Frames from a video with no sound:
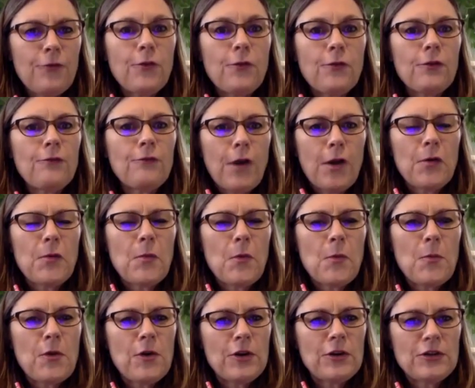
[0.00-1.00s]
for a vulnerable
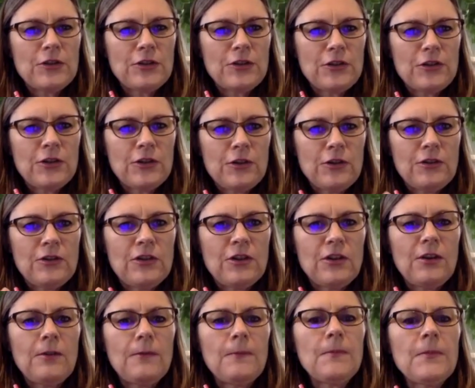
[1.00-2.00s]
person to turn
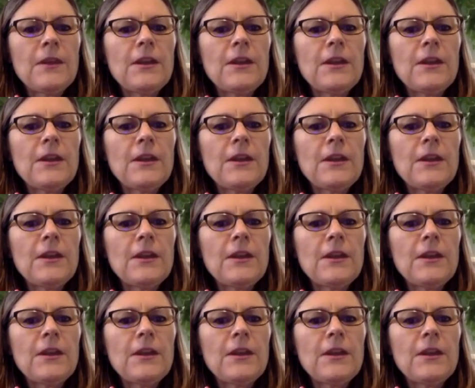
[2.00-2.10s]
to,